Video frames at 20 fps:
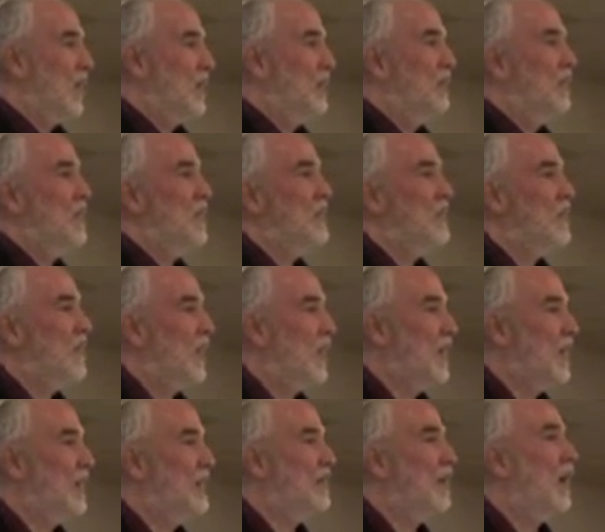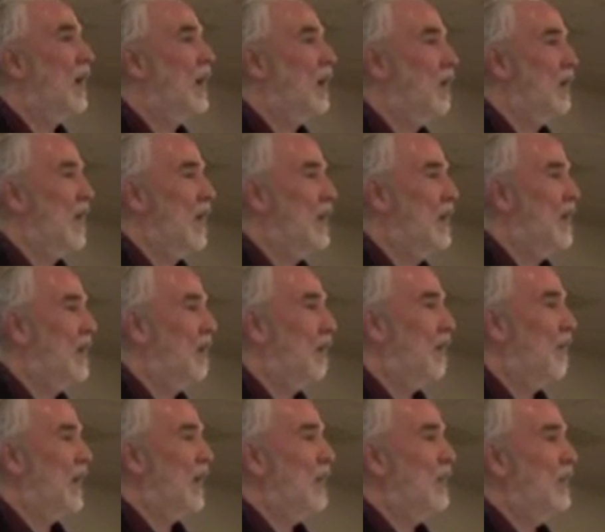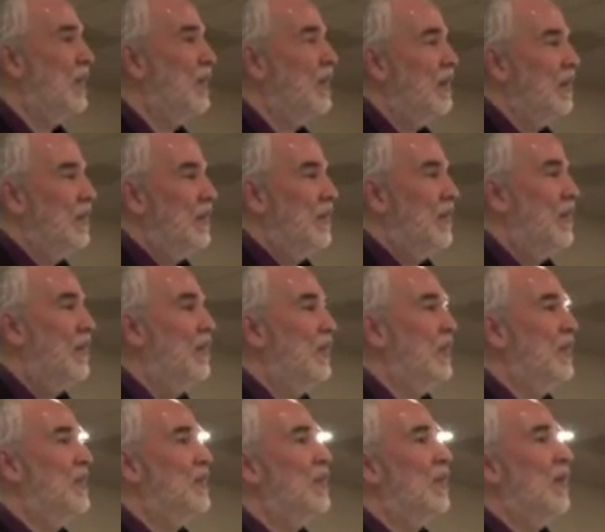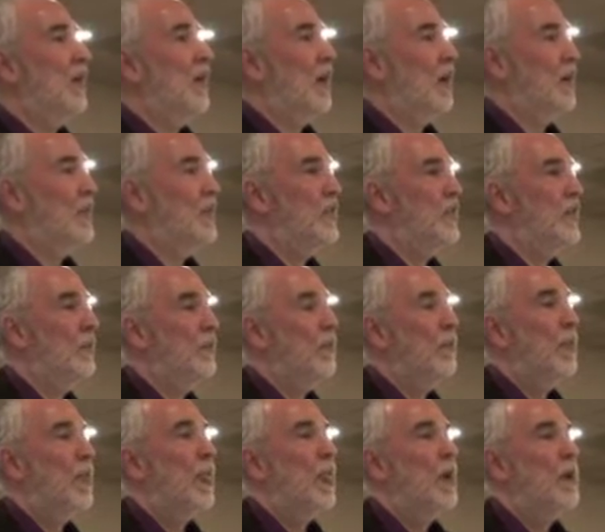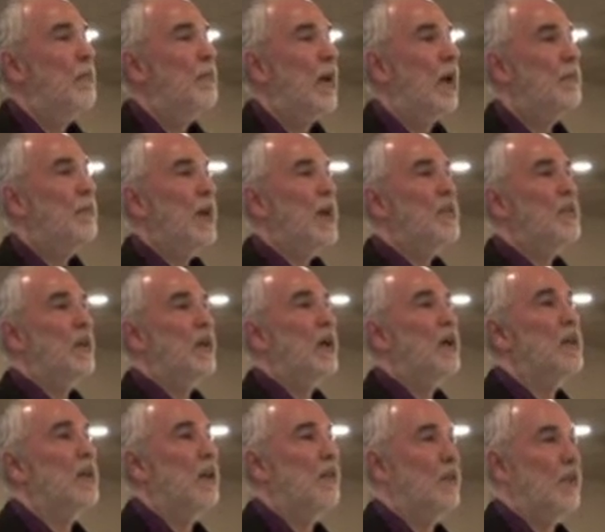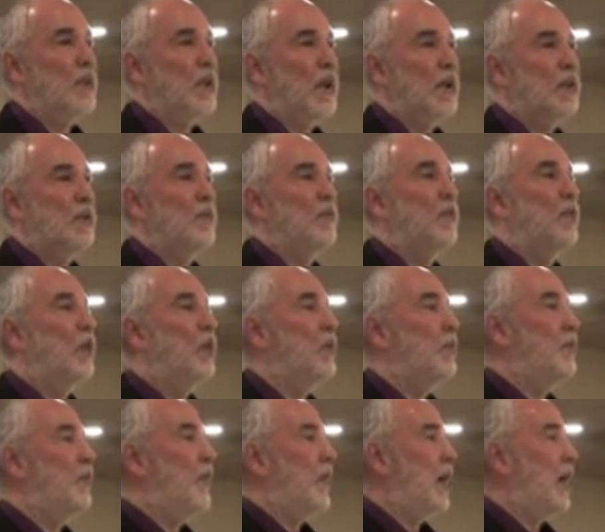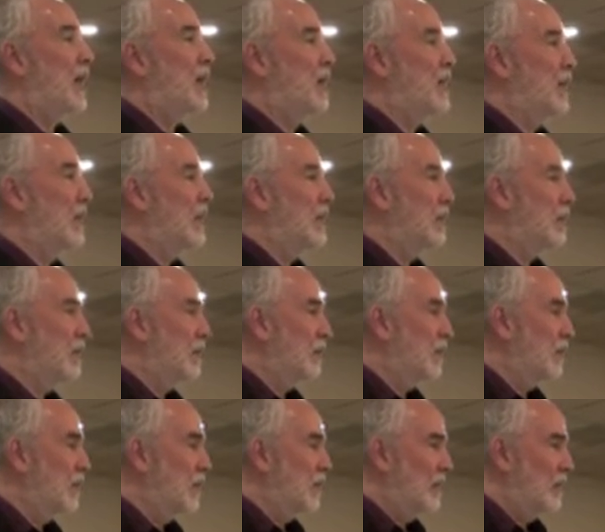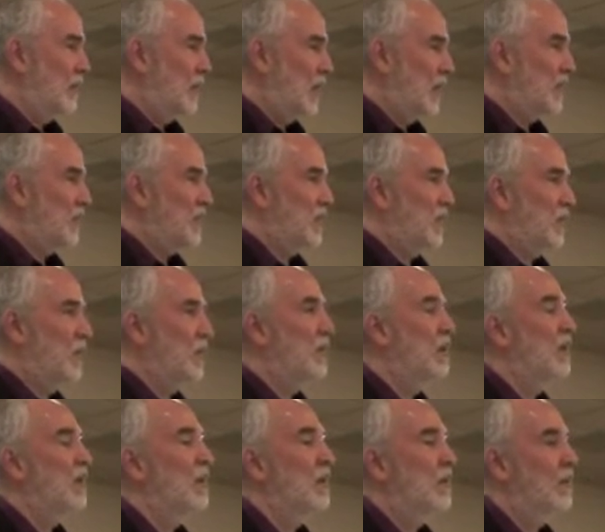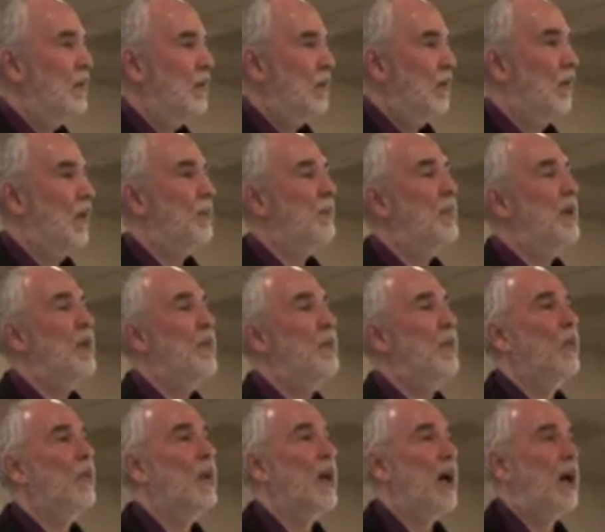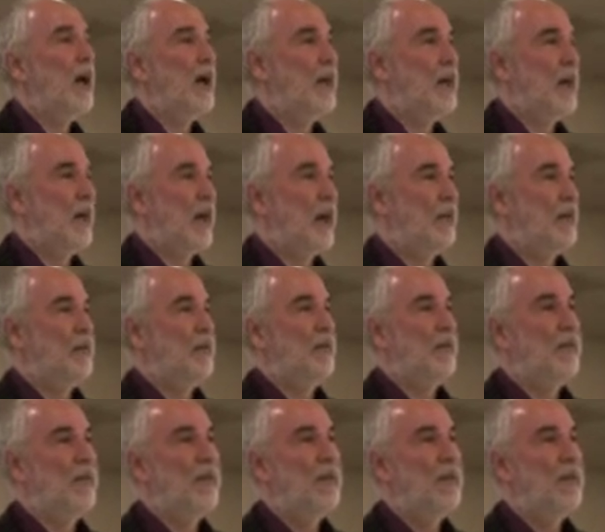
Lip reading: is being said on talk radio about these cars. My basic idea, if you take the Volt Fire issue, what people got out of